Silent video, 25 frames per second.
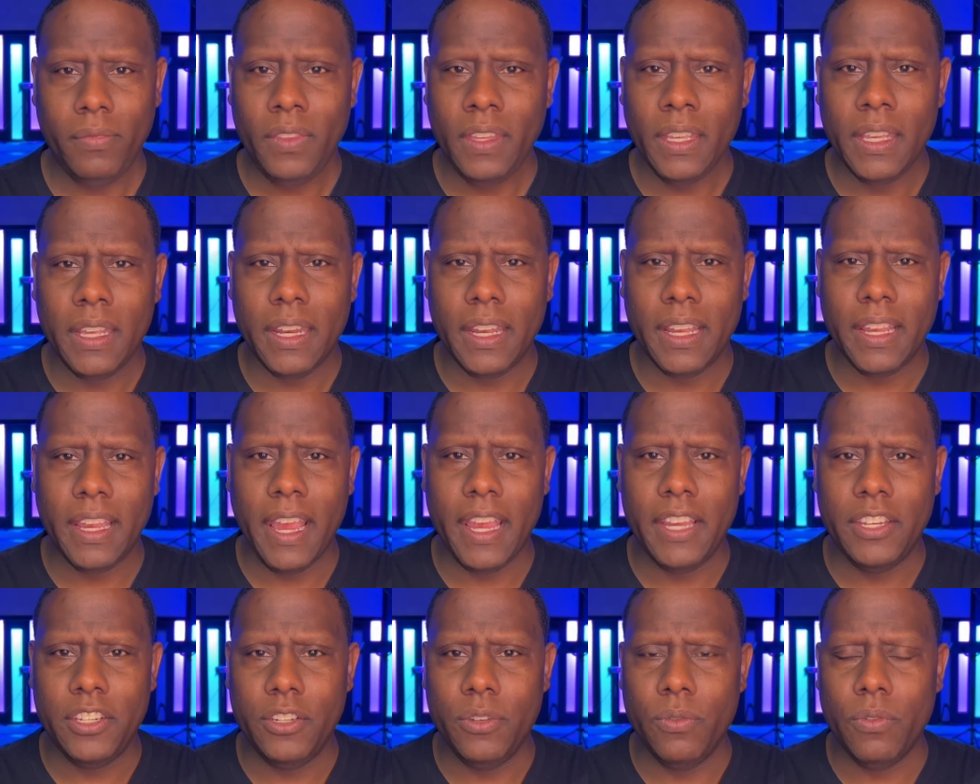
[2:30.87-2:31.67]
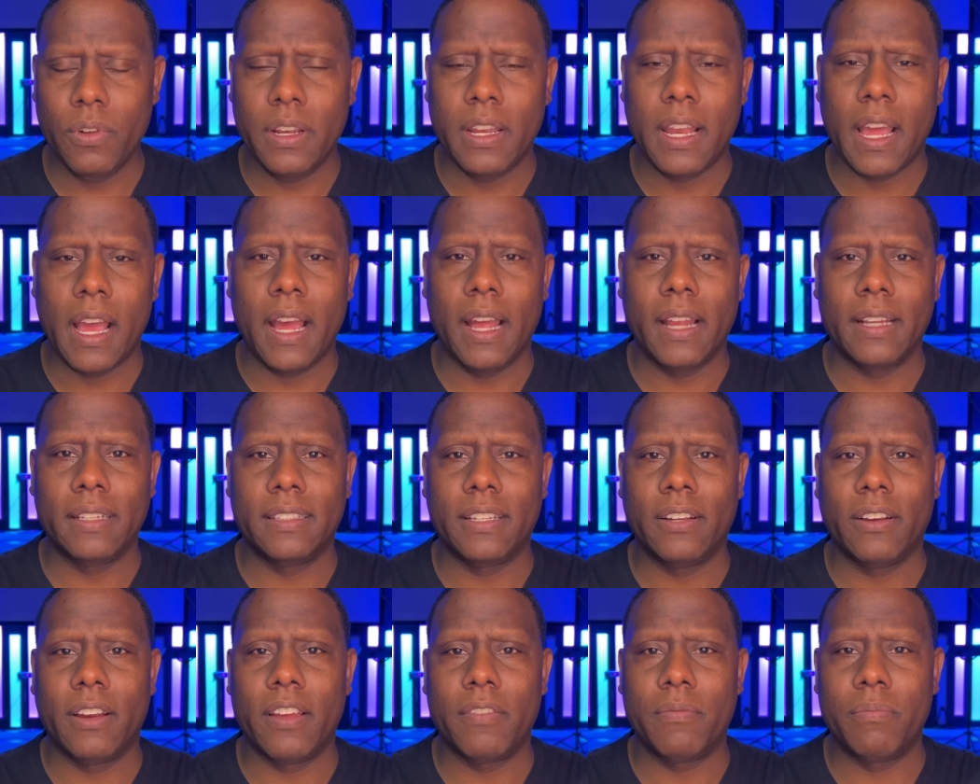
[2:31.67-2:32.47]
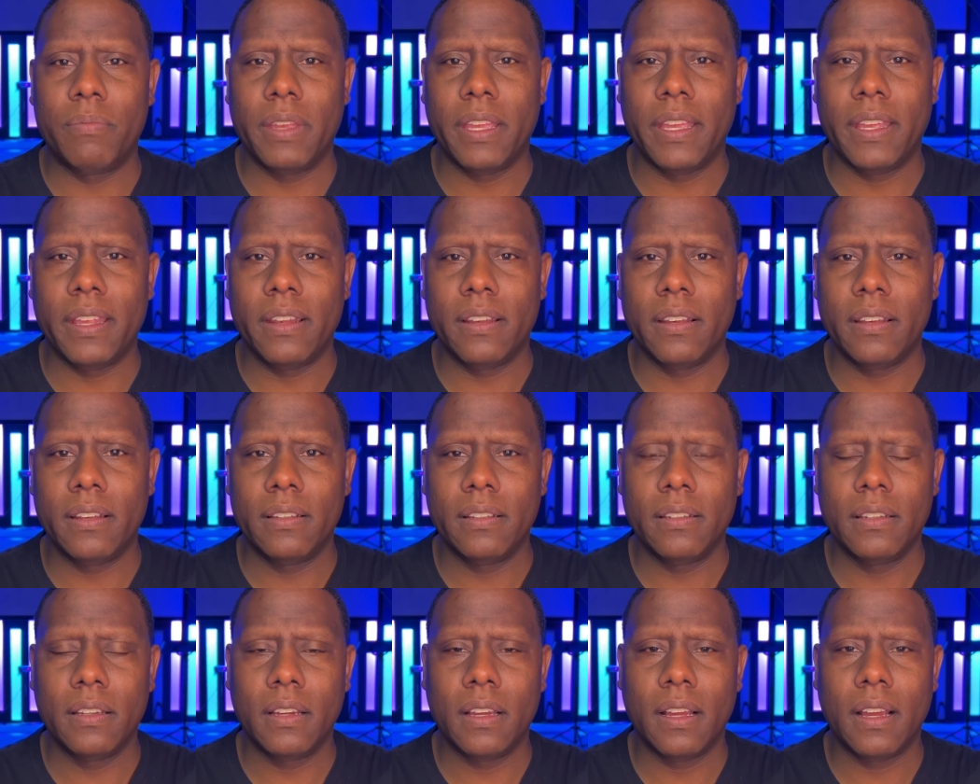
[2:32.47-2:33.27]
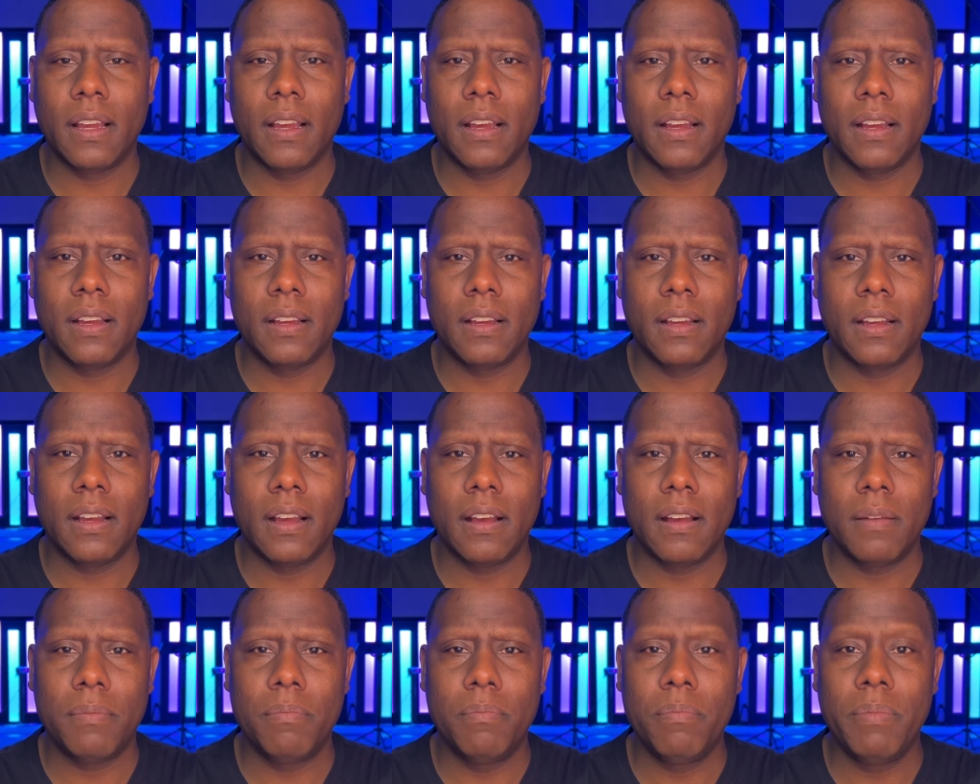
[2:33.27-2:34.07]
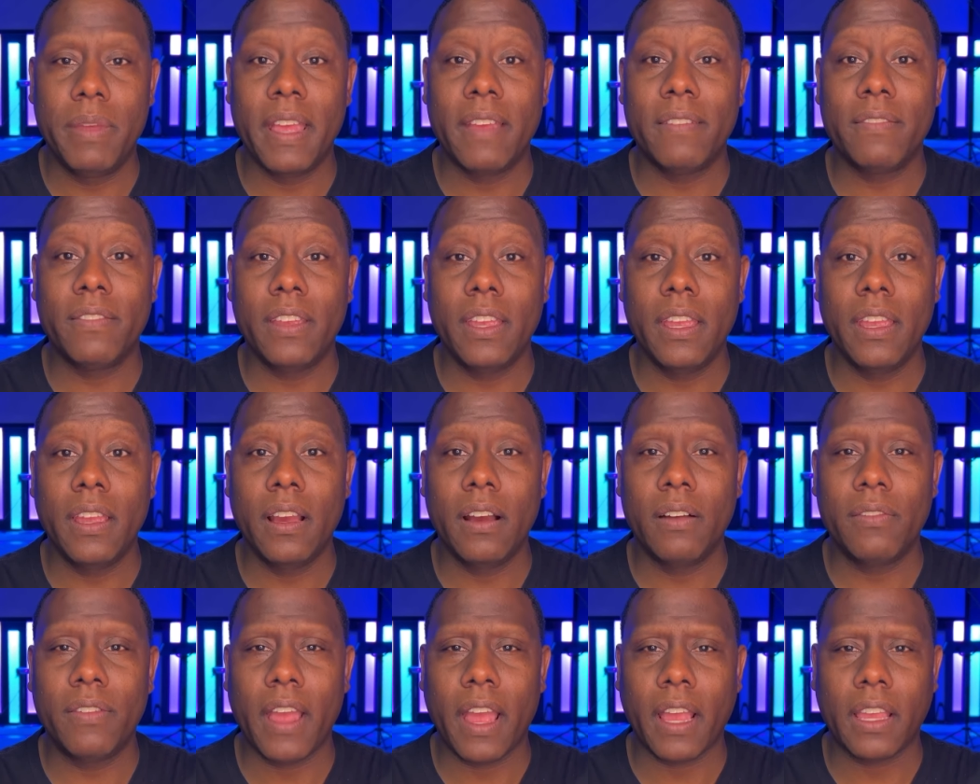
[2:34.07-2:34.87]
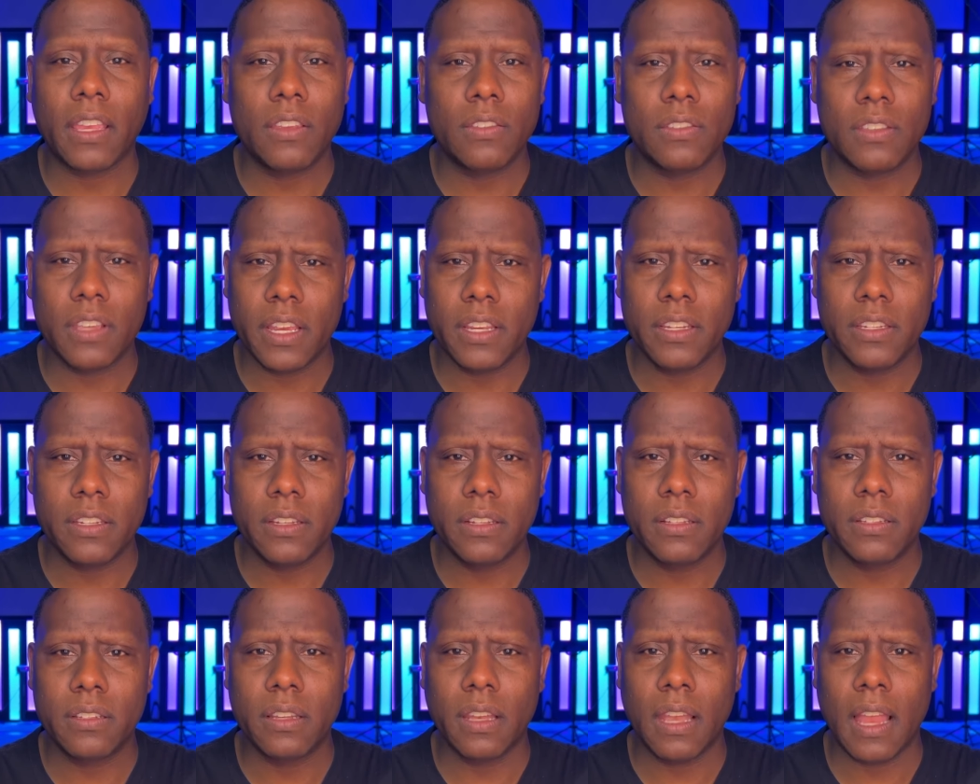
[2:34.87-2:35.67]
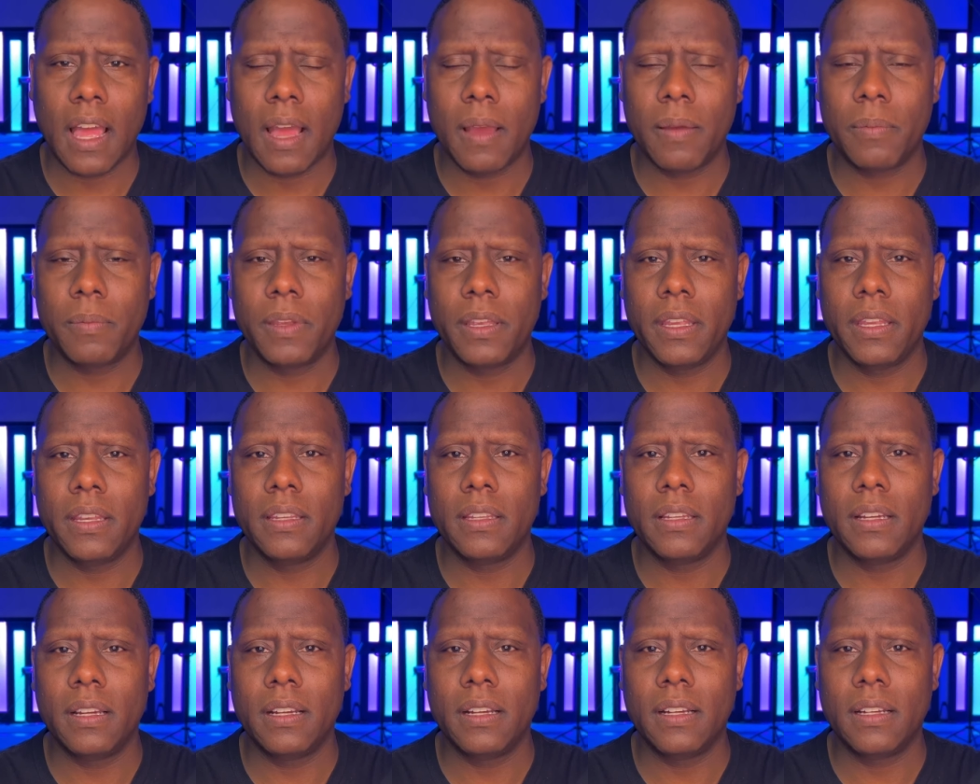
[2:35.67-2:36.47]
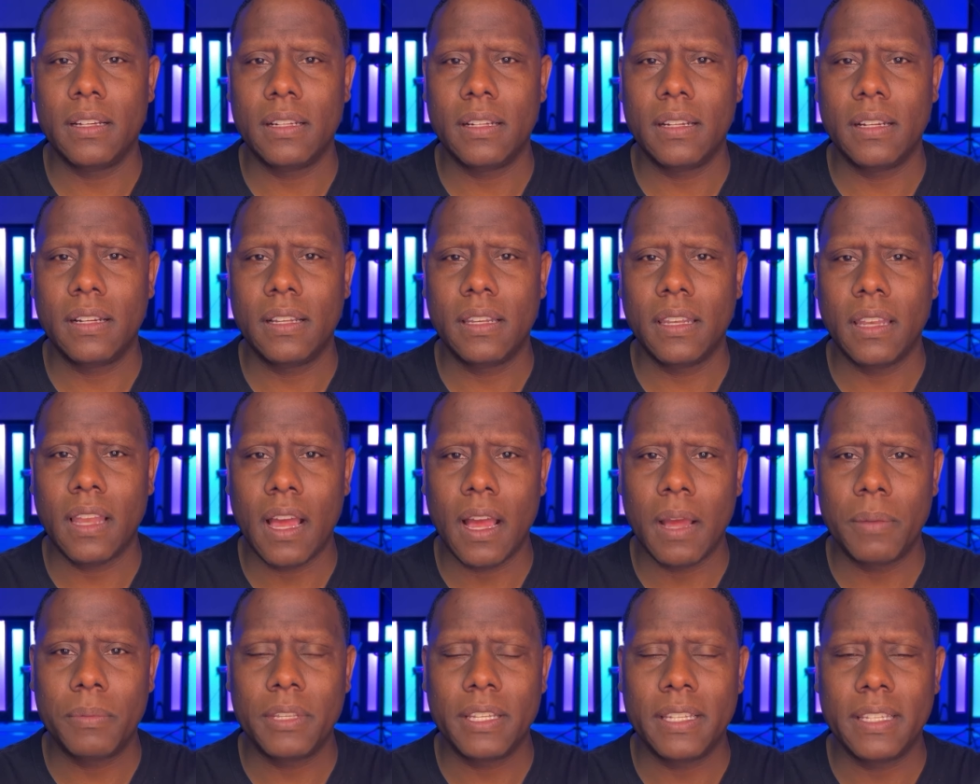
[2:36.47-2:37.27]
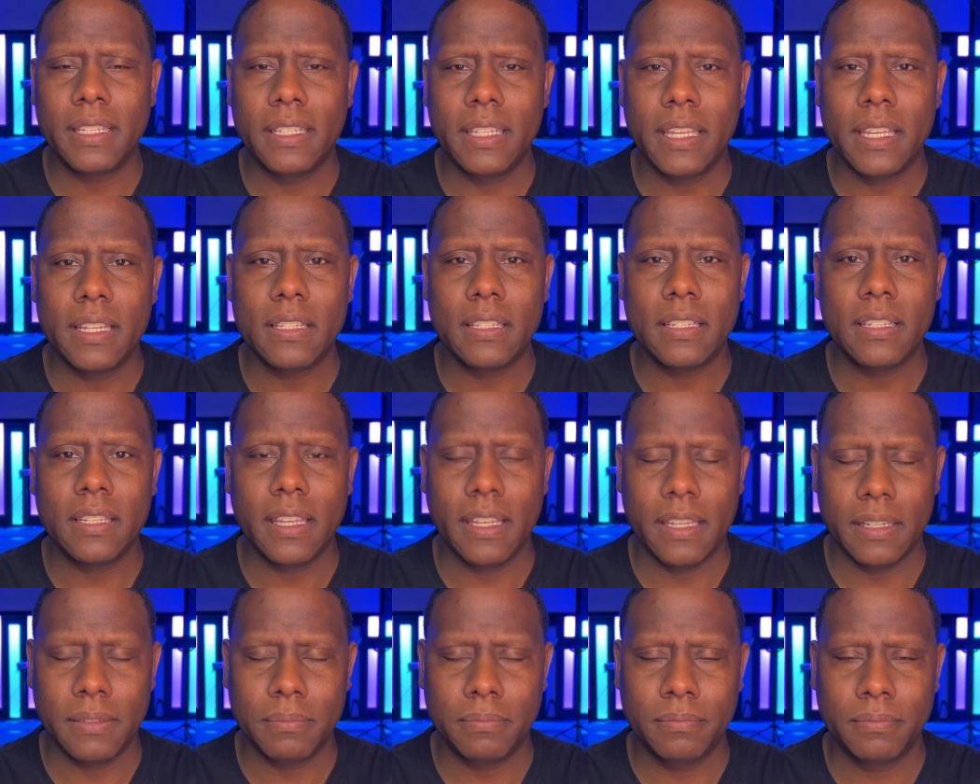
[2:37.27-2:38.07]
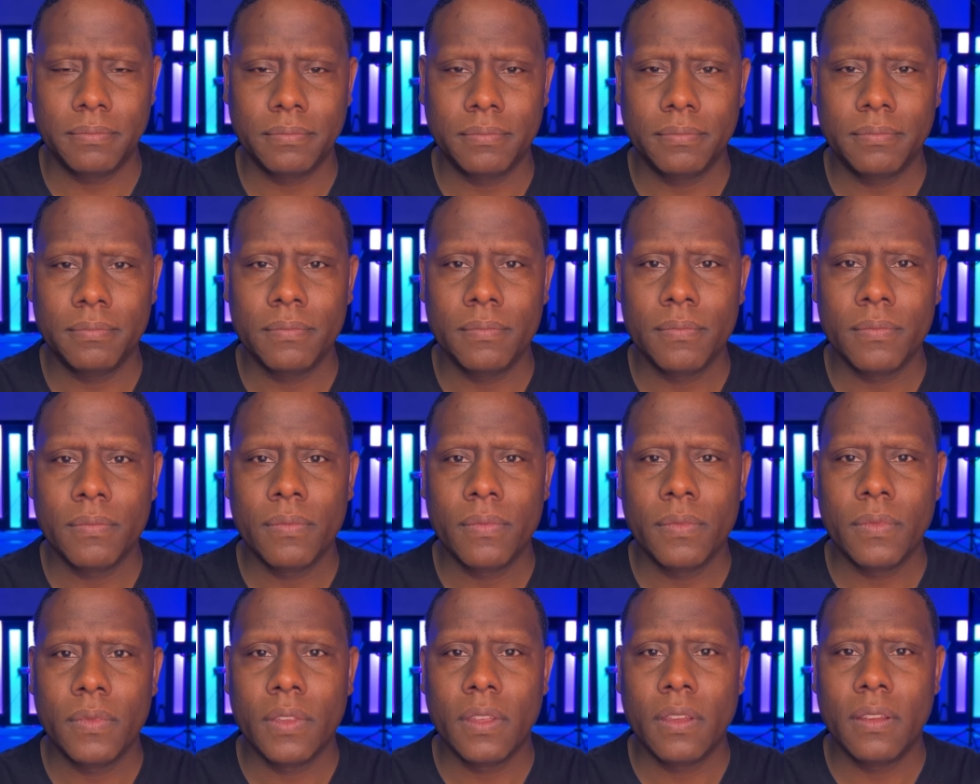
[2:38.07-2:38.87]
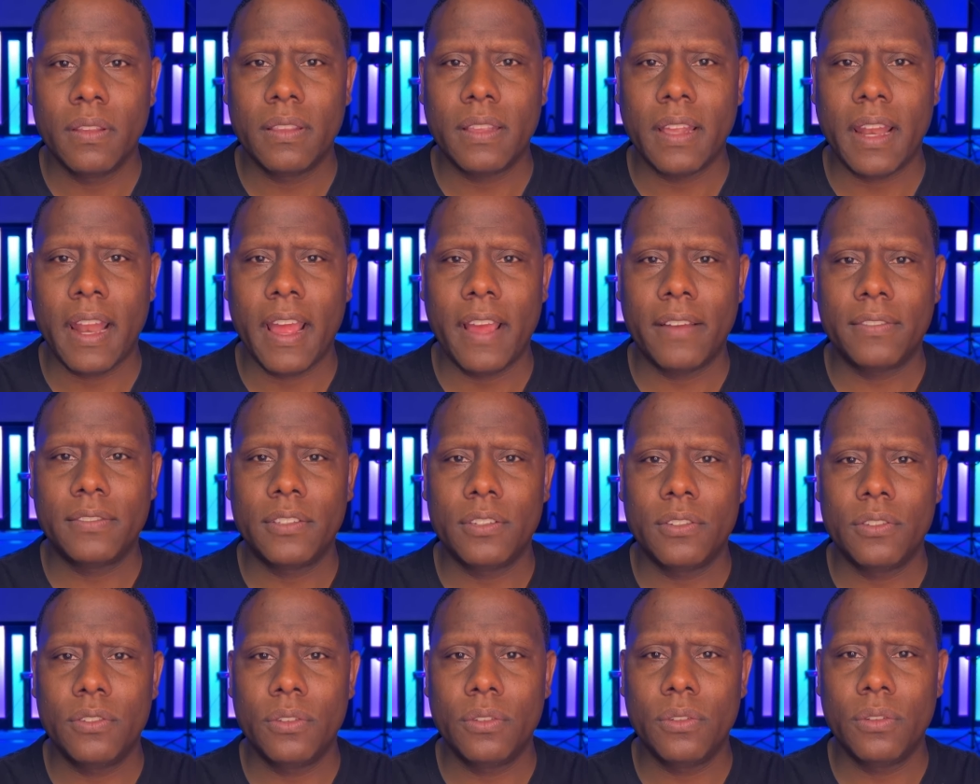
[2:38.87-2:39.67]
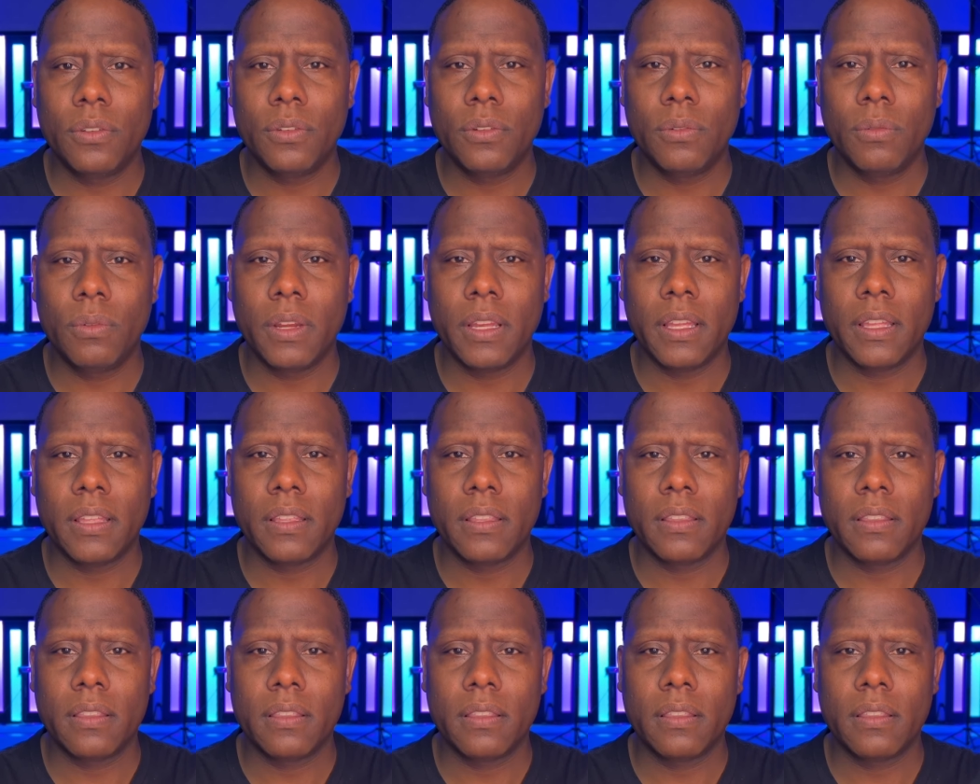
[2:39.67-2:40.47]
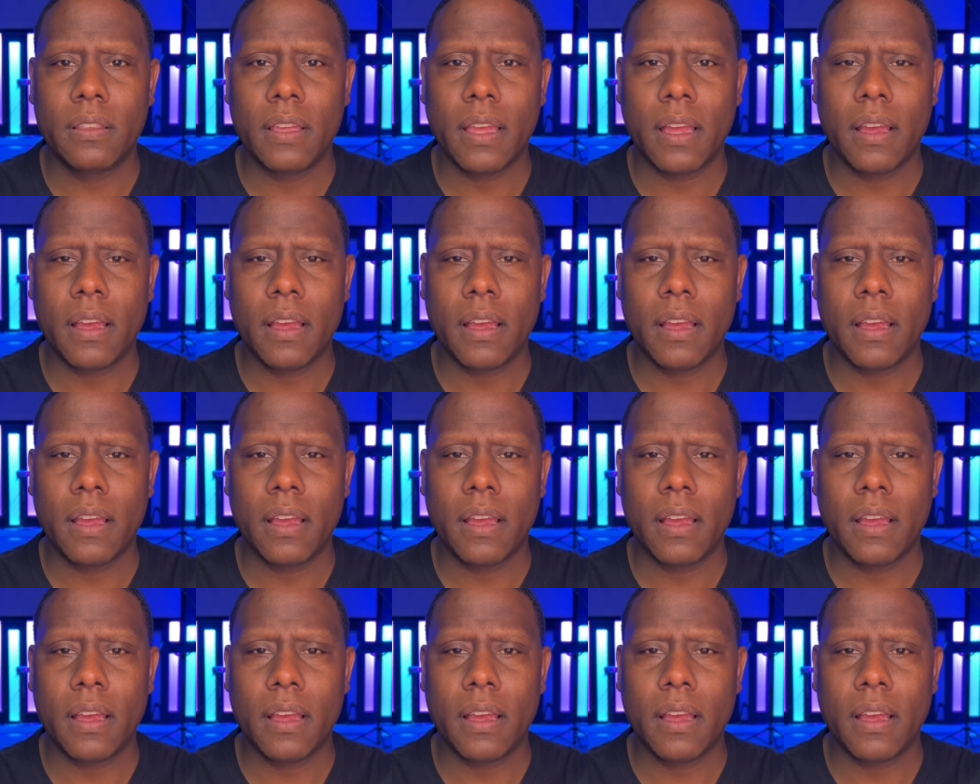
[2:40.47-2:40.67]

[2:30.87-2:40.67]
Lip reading: And in case you are not, there have been a bevy of accusations lobbed against him that have to do with